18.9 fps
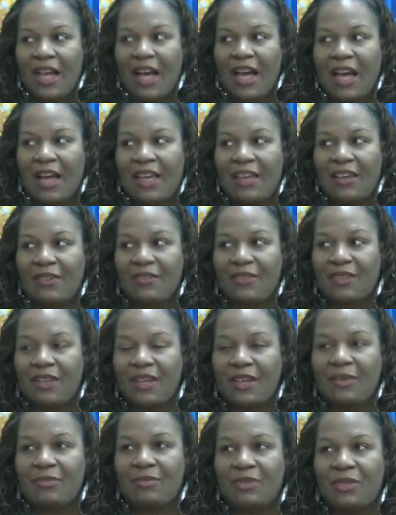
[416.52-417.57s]
I have
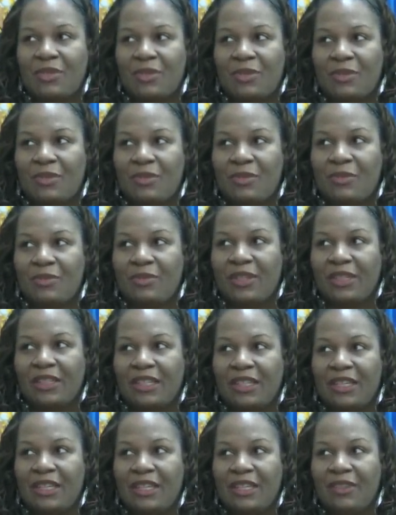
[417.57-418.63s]
come to
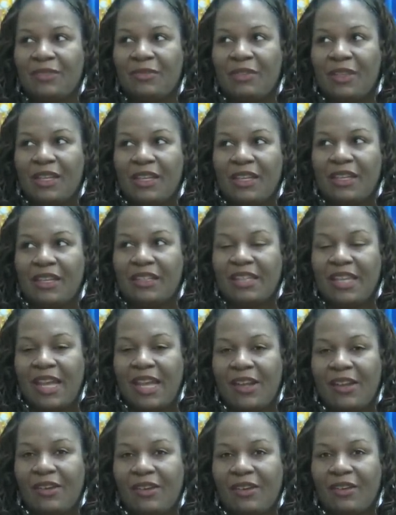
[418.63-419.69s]
really
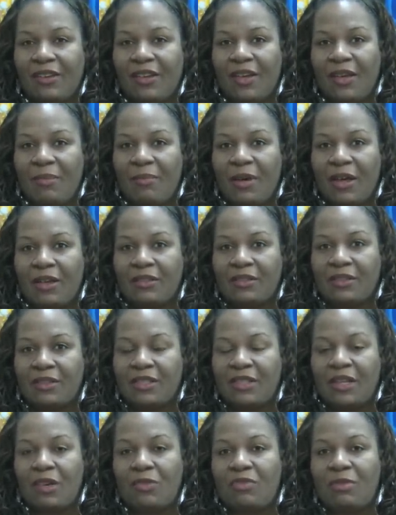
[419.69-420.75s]
care about the
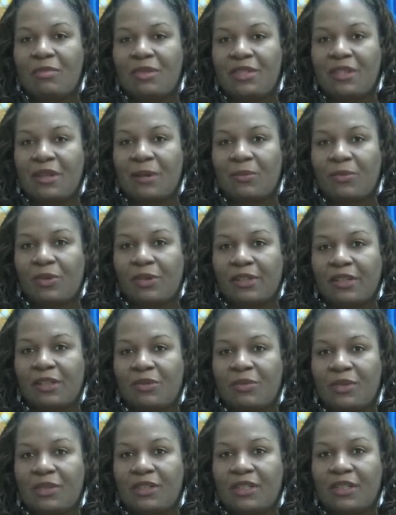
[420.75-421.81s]
young women that I'm working with